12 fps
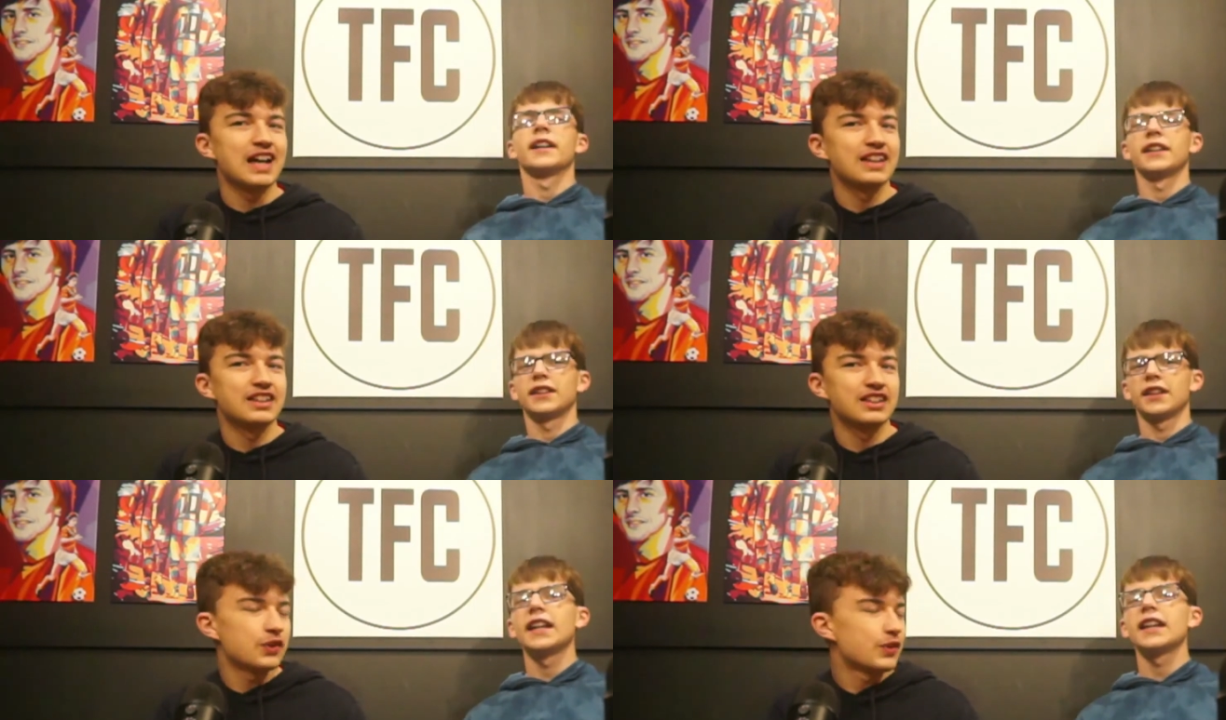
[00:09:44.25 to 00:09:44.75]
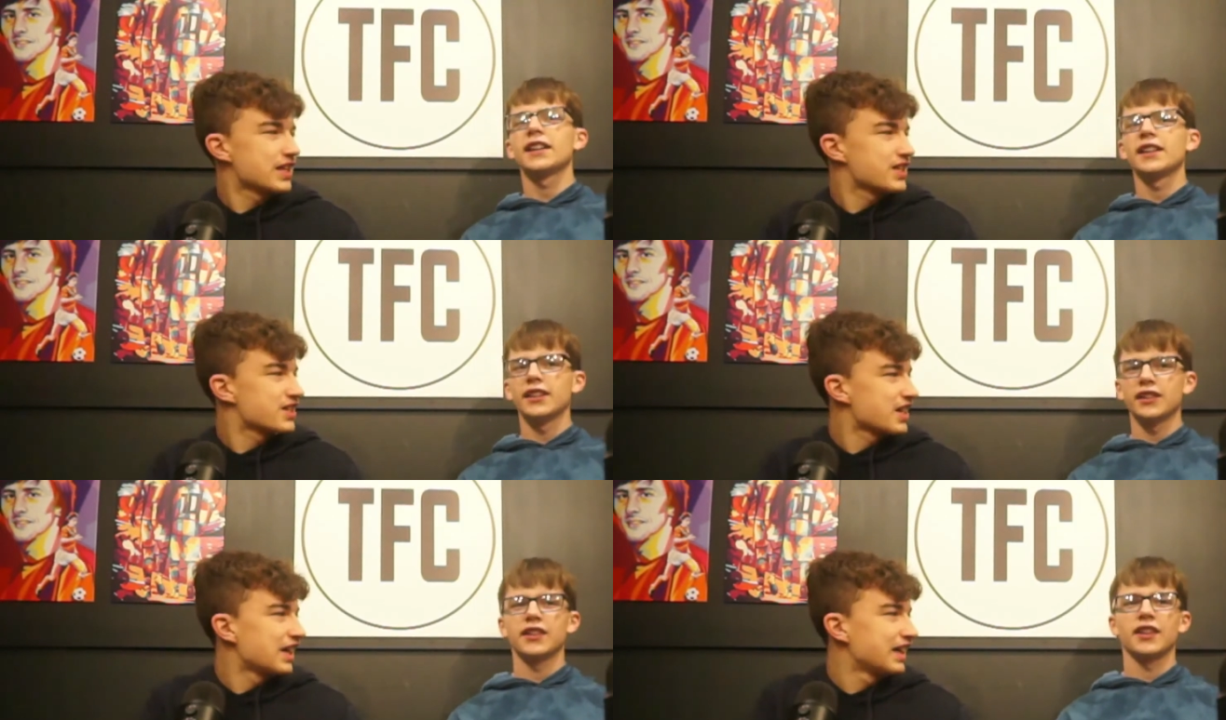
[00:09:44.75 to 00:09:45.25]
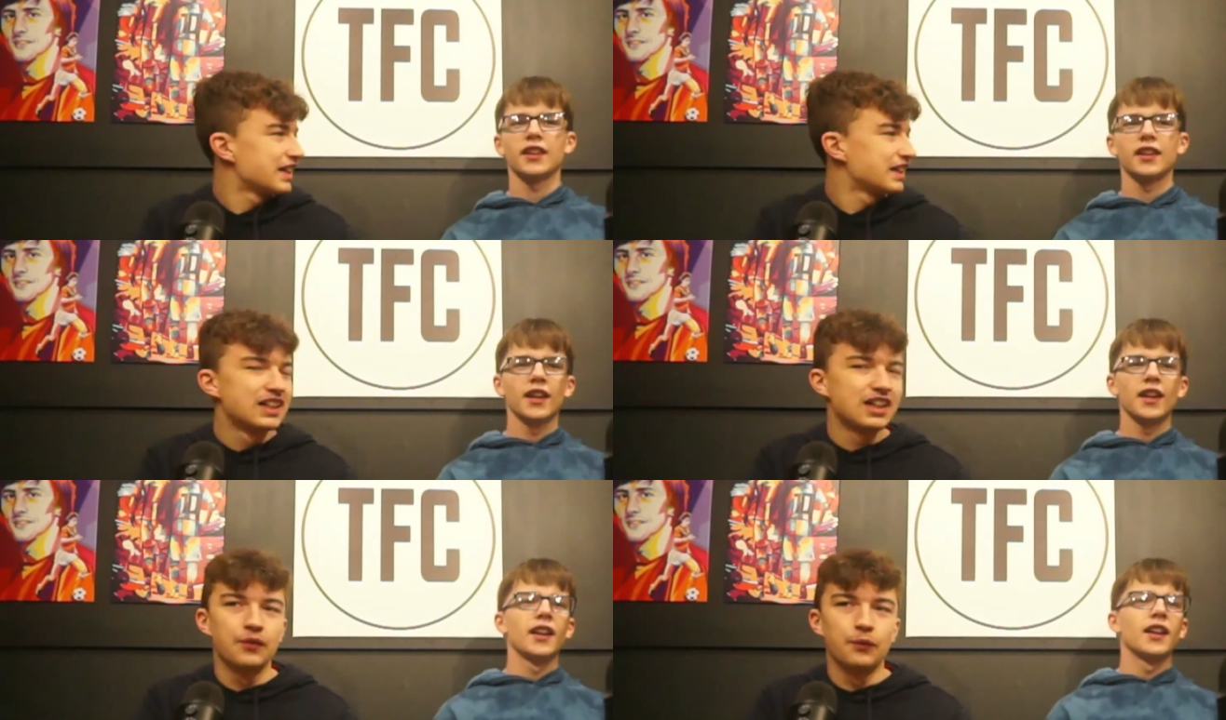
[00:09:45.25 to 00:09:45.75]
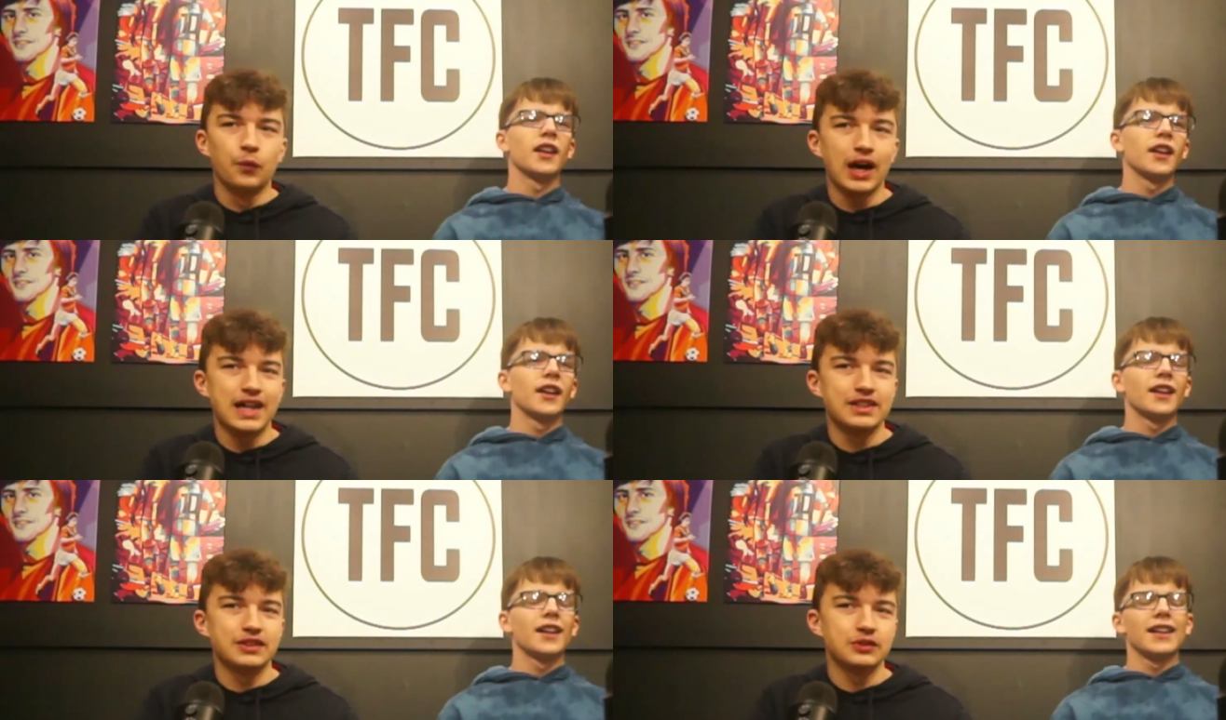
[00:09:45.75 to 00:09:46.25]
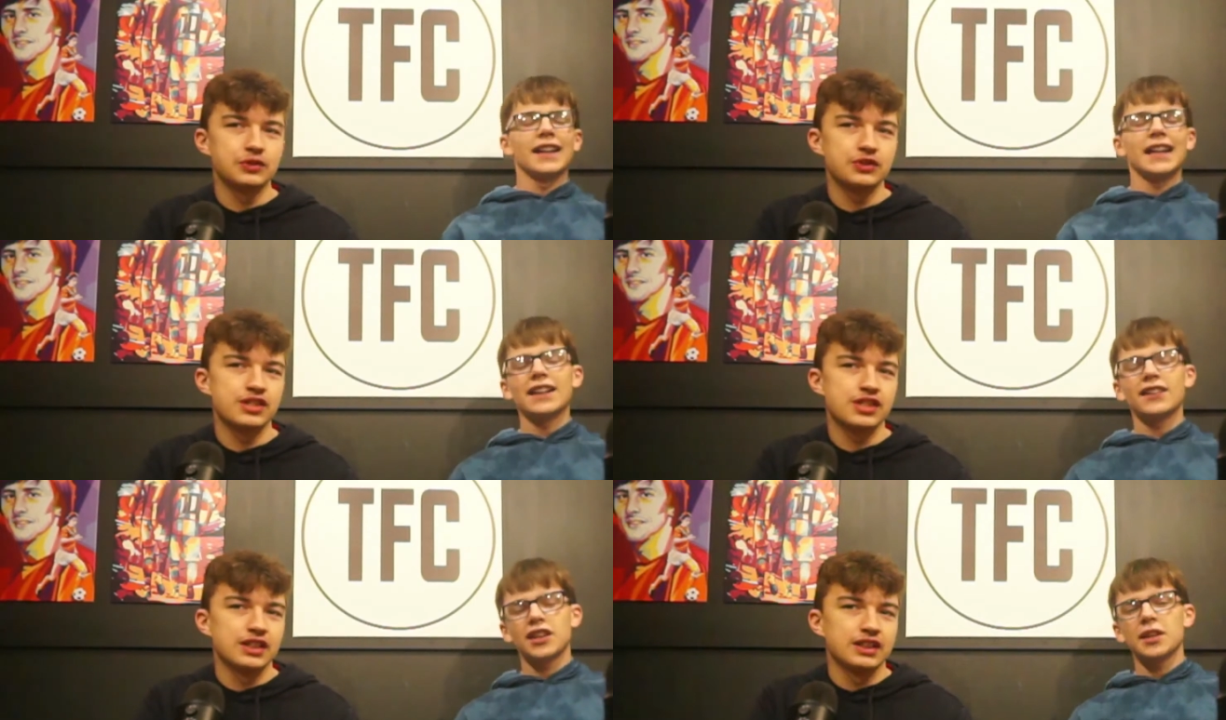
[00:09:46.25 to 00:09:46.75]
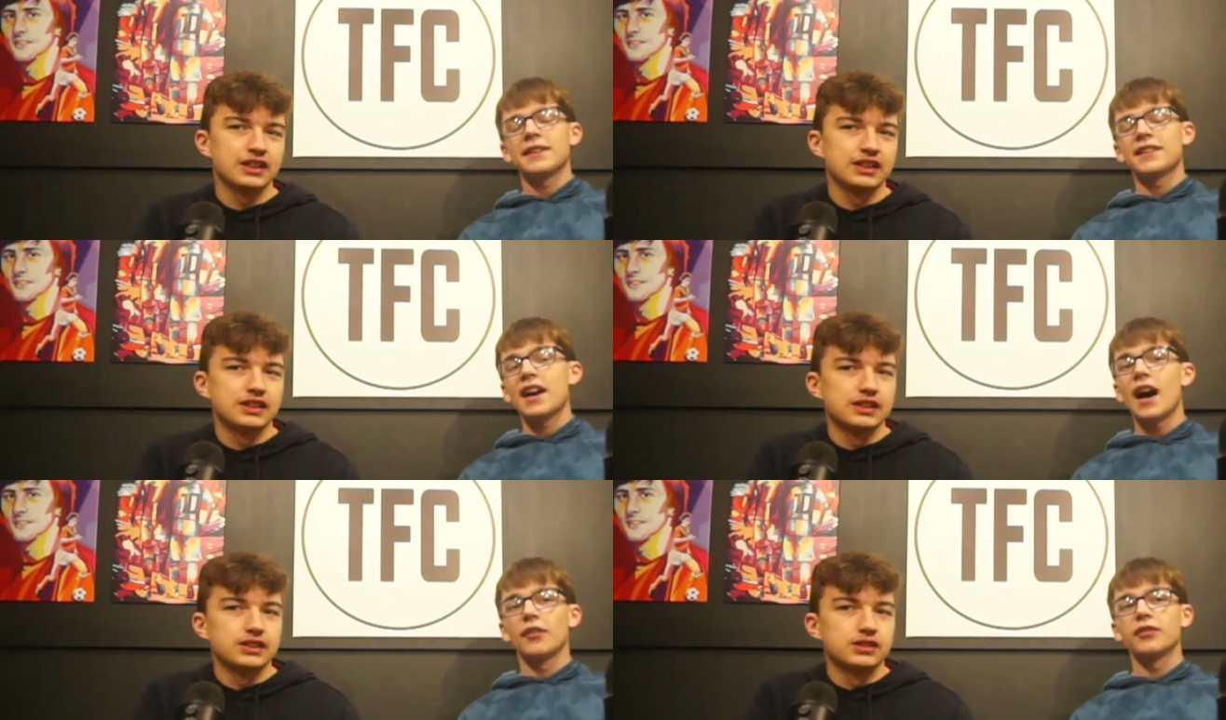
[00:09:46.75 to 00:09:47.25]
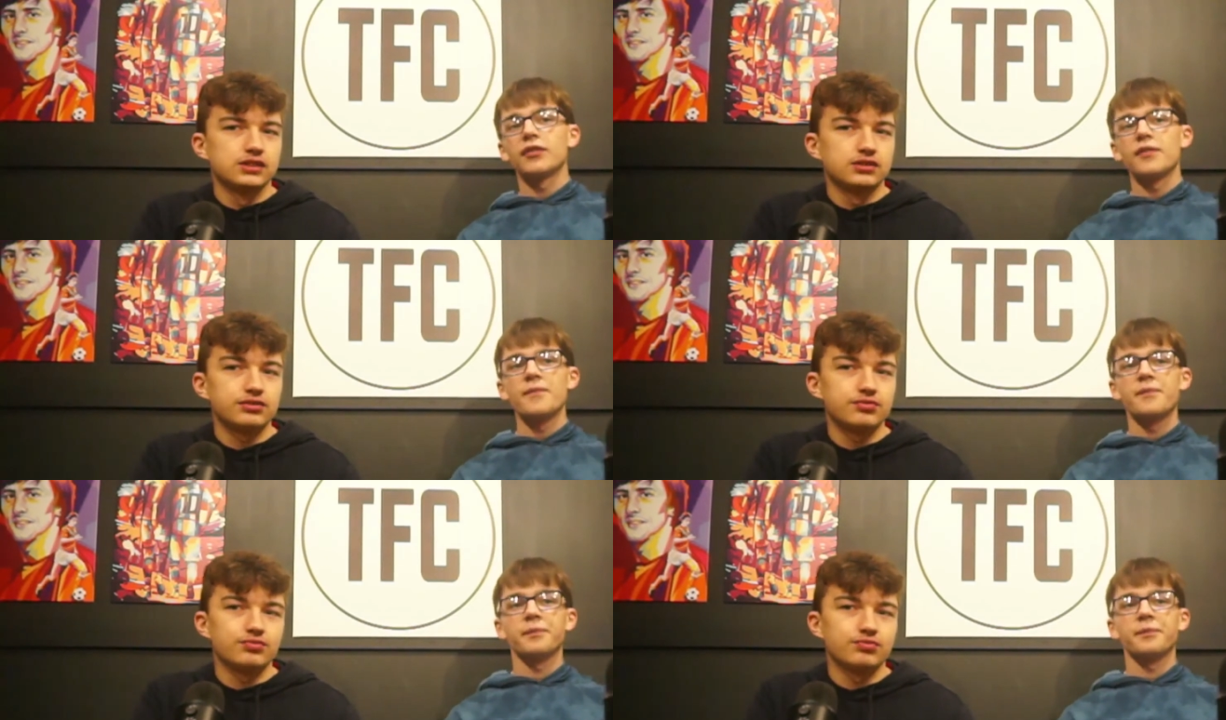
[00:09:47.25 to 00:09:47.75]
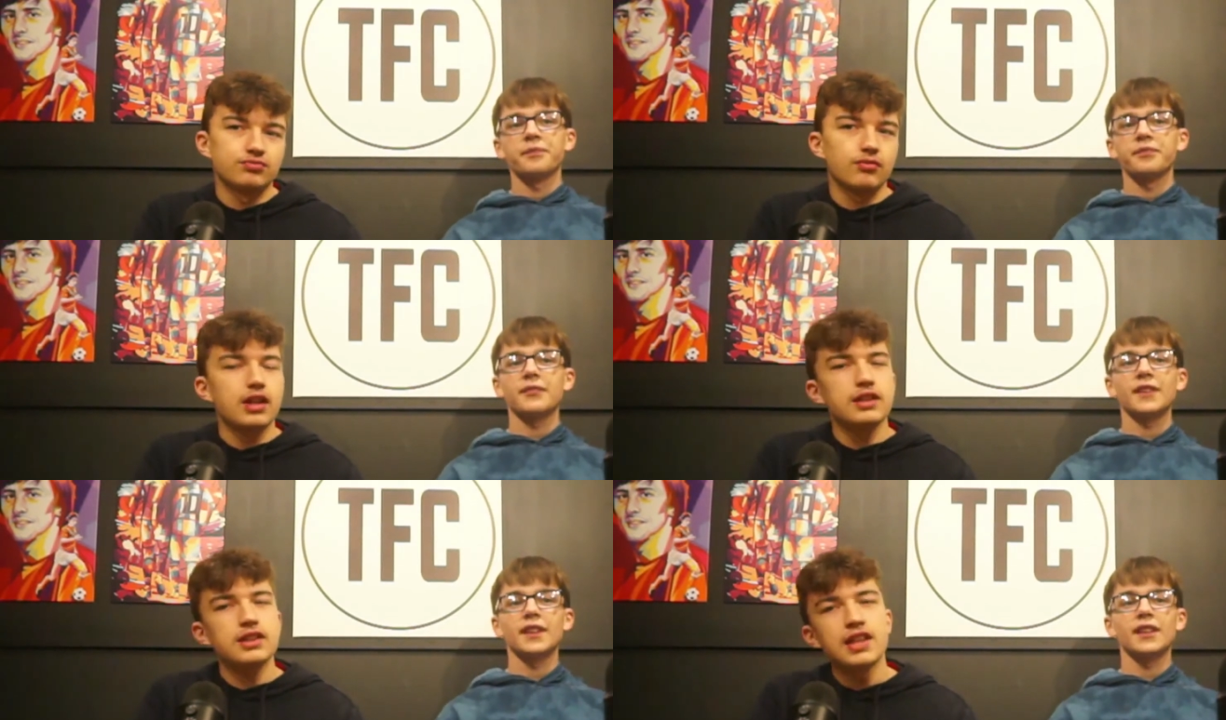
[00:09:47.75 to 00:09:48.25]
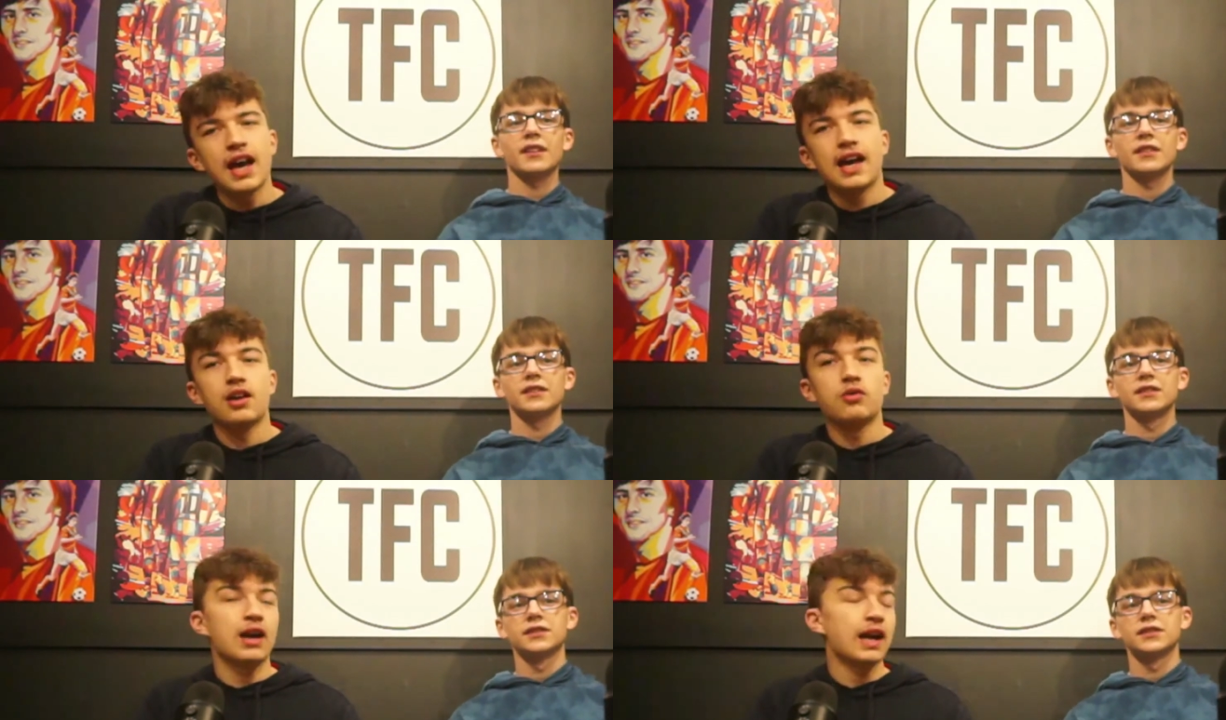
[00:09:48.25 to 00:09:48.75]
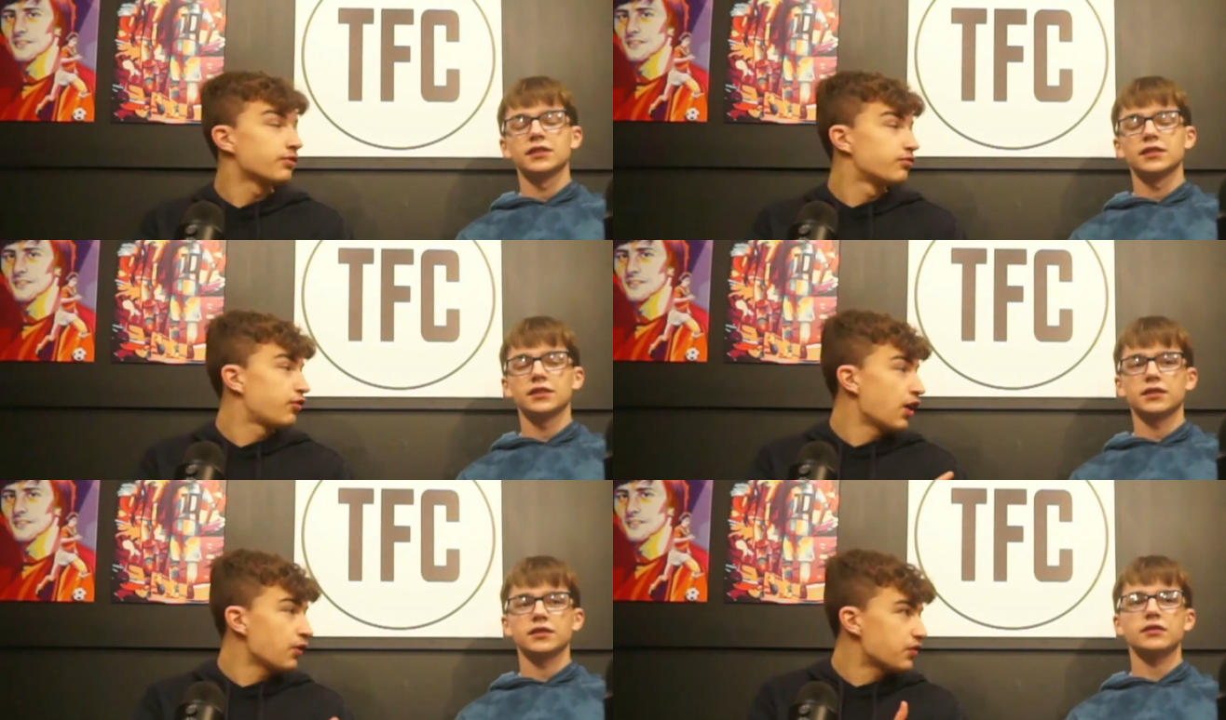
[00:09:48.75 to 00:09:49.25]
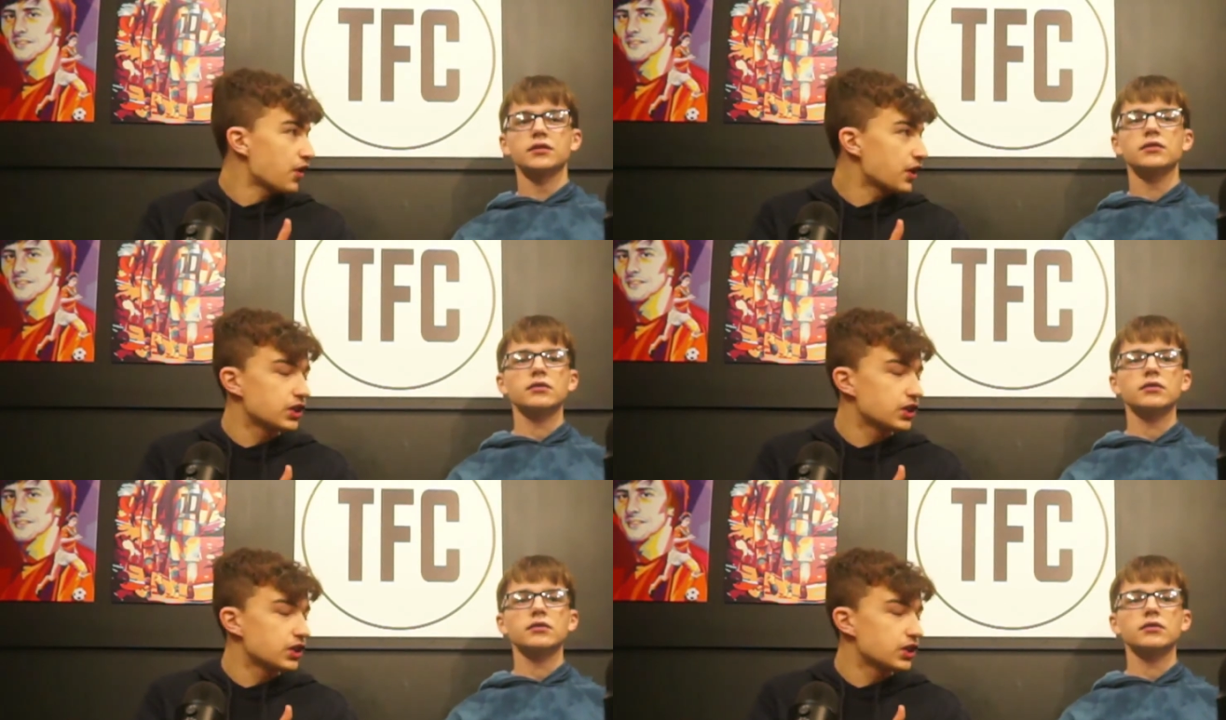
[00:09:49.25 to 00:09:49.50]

Speaker 1: USA, and Wales. It's going to be tough. Yeah, Iran very very good